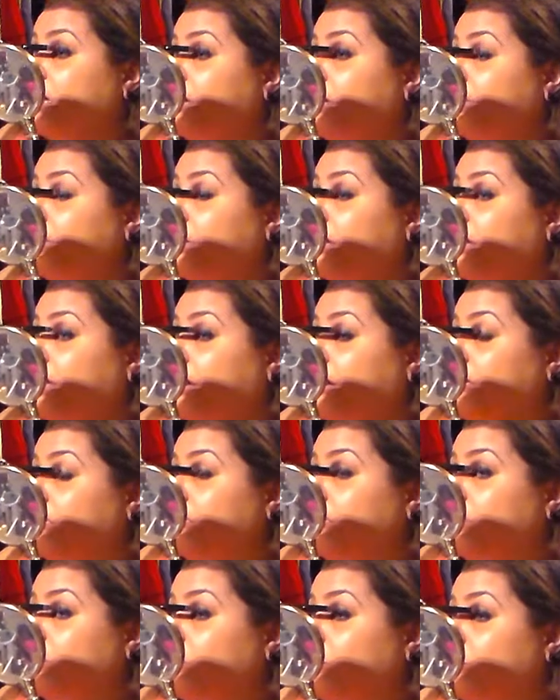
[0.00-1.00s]
dyeing my hair
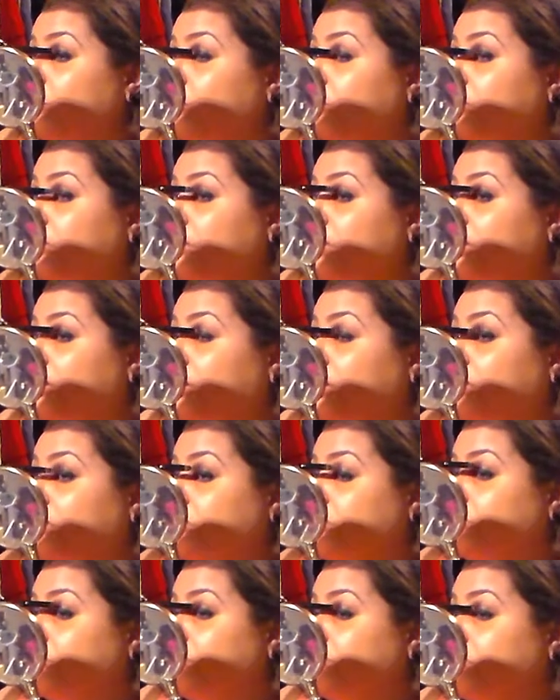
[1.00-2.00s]
with more like
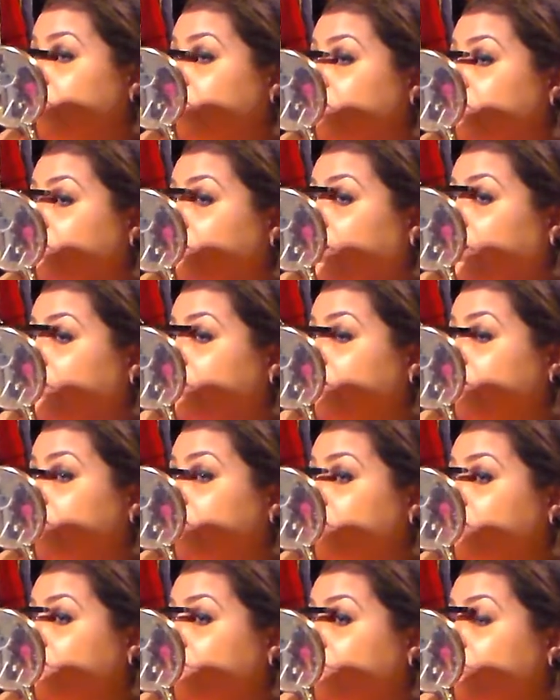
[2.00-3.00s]
interesting colors
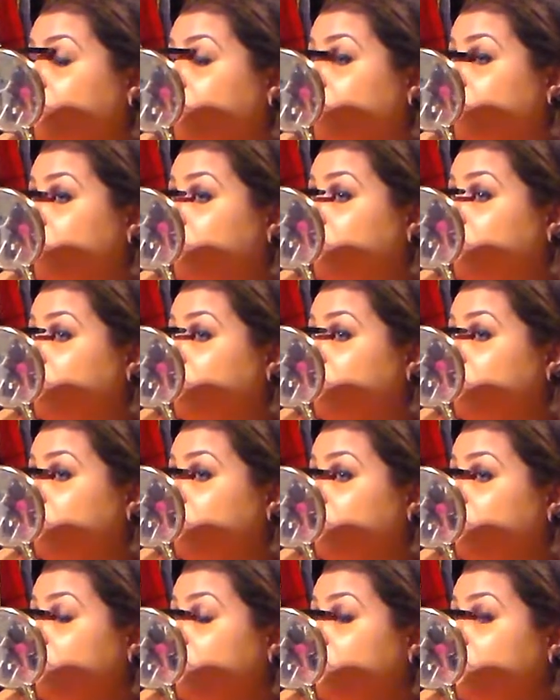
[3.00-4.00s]
in the future.
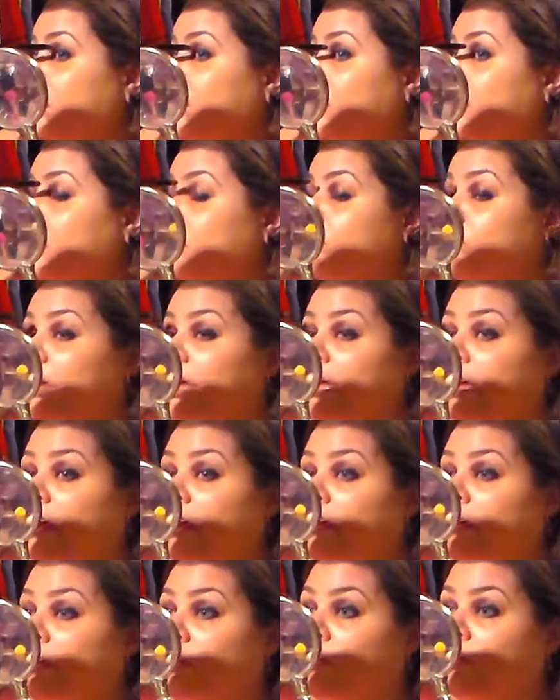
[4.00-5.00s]
My
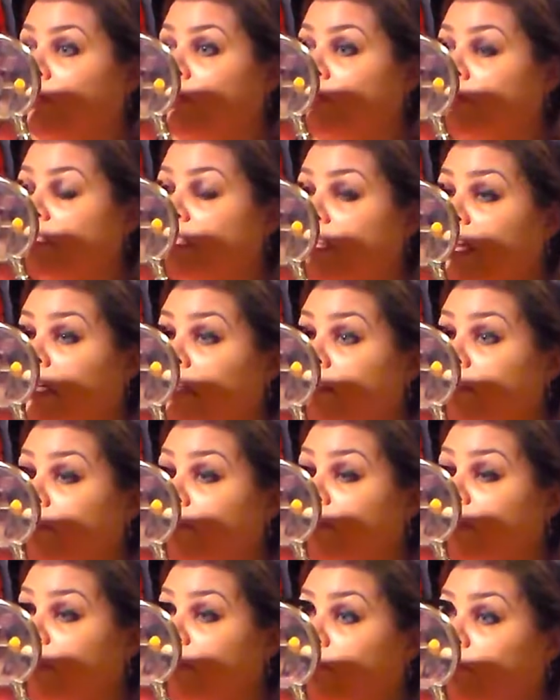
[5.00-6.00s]
hair holds color
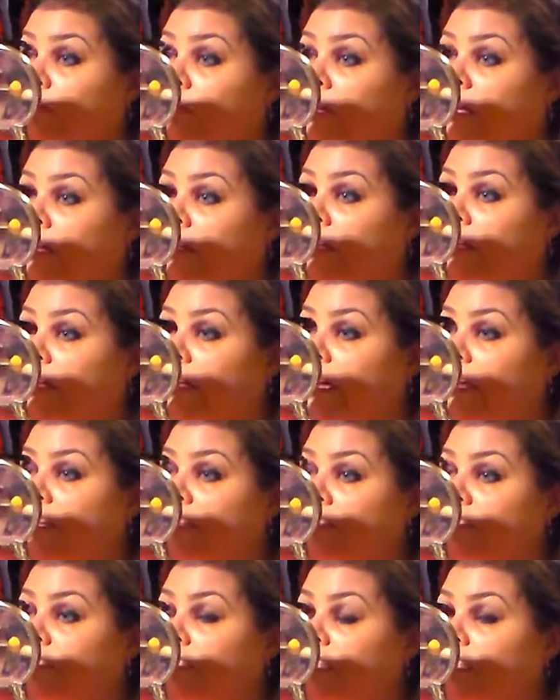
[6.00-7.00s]
really well. I
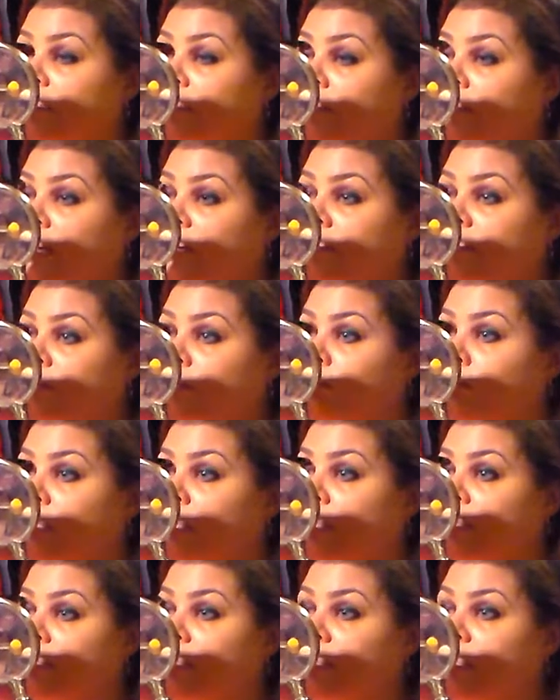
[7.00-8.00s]
usually don't have to
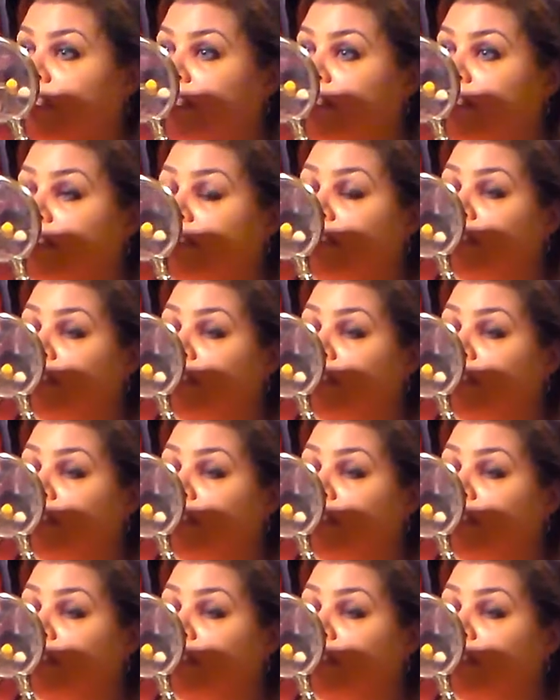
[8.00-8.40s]
bleach it